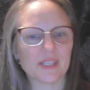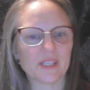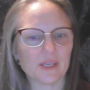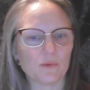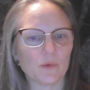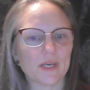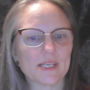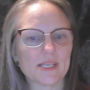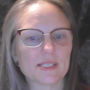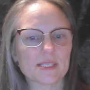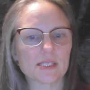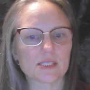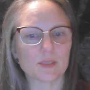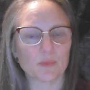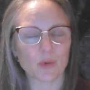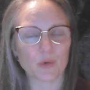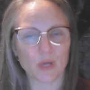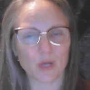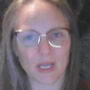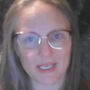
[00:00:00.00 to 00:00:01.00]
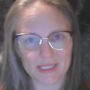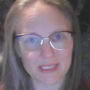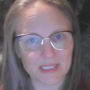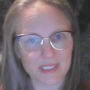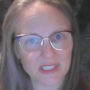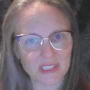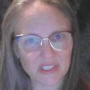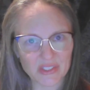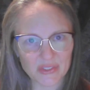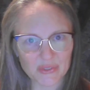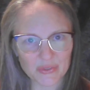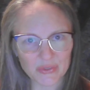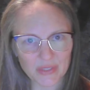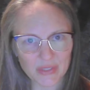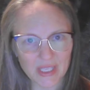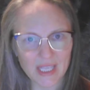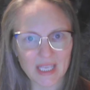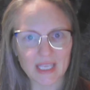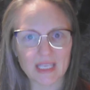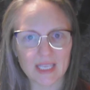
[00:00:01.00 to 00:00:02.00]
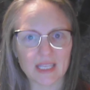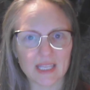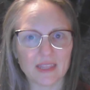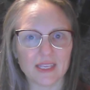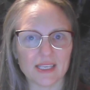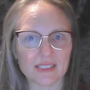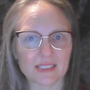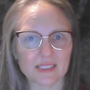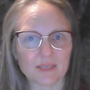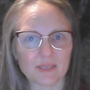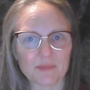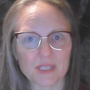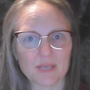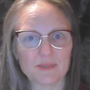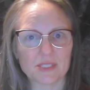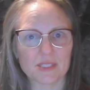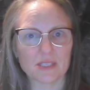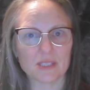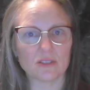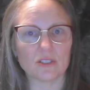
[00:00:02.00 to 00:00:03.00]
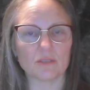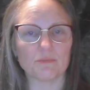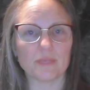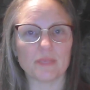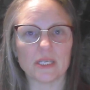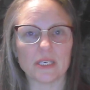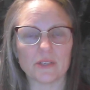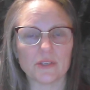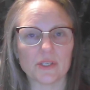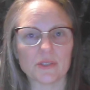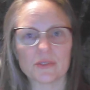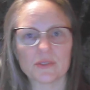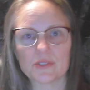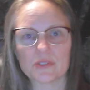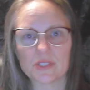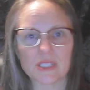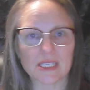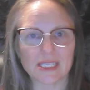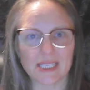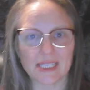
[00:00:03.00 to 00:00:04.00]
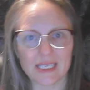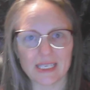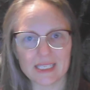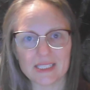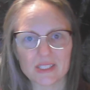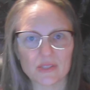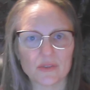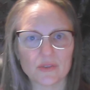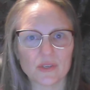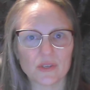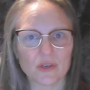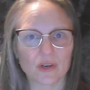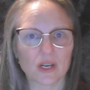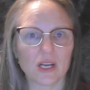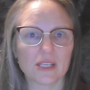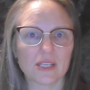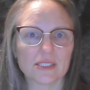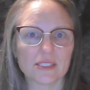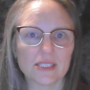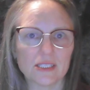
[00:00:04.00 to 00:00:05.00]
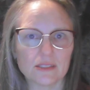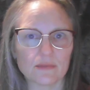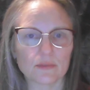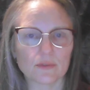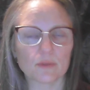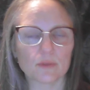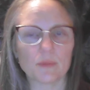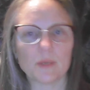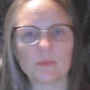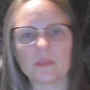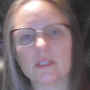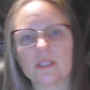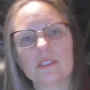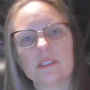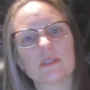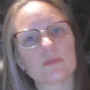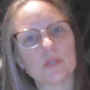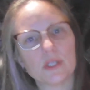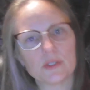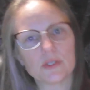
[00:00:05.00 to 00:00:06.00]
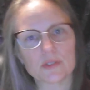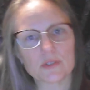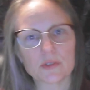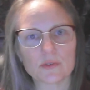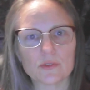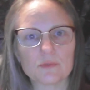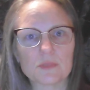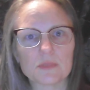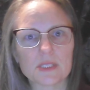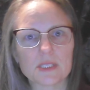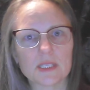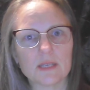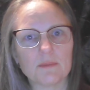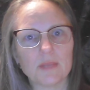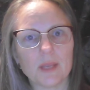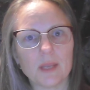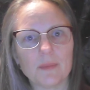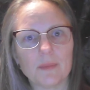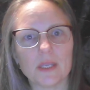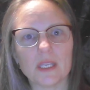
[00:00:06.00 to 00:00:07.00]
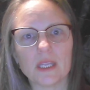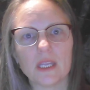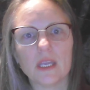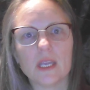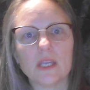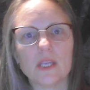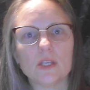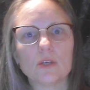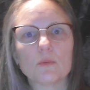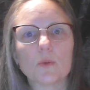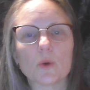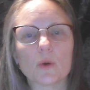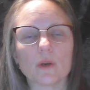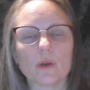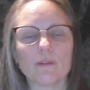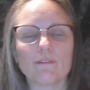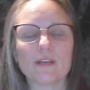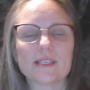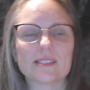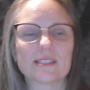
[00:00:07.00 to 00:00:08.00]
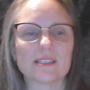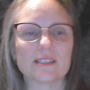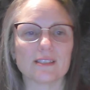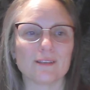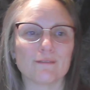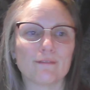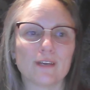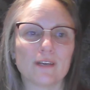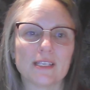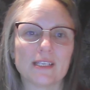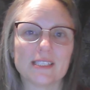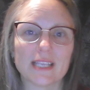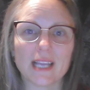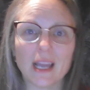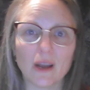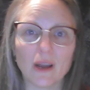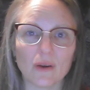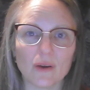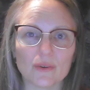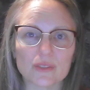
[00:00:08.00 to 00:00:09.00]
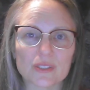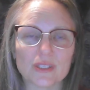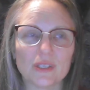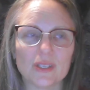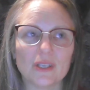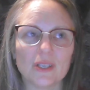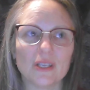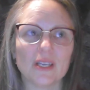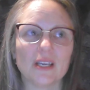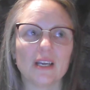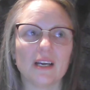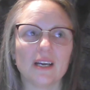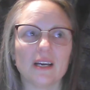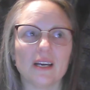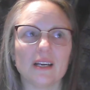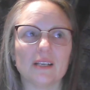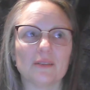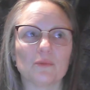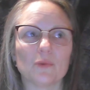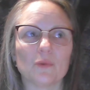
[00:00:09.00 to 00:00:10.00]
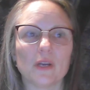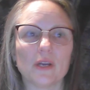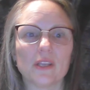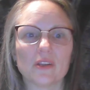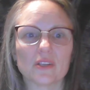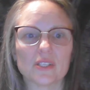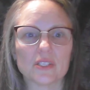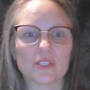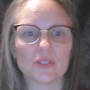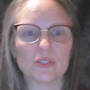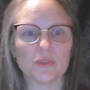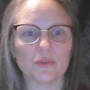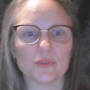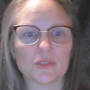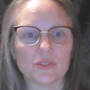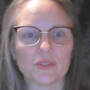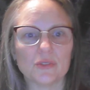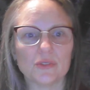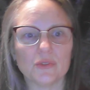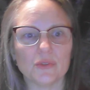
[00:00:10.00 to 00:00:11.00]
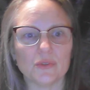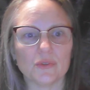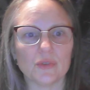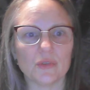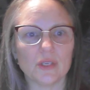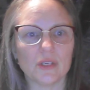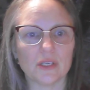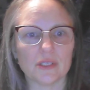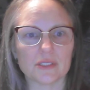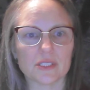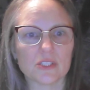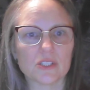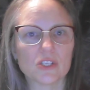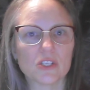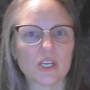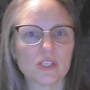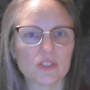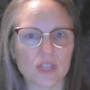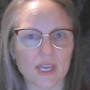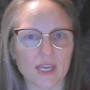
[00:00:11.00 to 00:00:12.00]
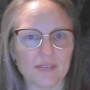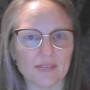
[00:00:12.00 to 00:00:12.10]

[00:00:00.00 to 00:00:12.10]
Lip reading: When it's a surprise to you that sometimes there are barriers to getting to your content for people in different user groups, then maybe you're more invested in finding out what you could do to change that.